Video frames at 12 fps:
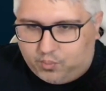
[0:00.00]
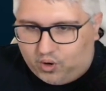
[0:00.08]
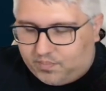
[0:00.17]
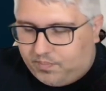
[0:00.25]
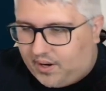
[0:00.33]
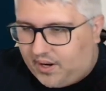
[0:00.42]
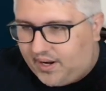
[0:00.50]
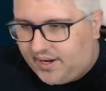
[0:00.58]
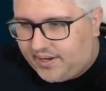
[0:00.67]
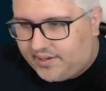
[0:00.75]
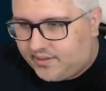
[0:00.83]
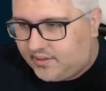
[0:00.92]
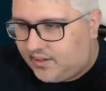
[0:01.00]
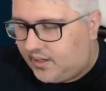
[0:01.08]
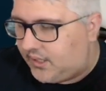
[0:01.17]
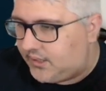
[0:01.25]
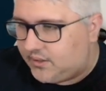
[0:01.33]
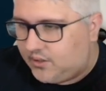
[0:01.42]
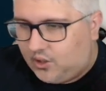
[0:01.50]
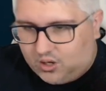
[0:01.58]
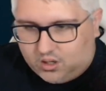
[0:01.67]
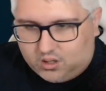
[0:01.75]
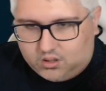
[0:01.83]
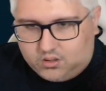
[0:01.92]
Porcupine,
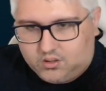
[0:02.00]
Angar,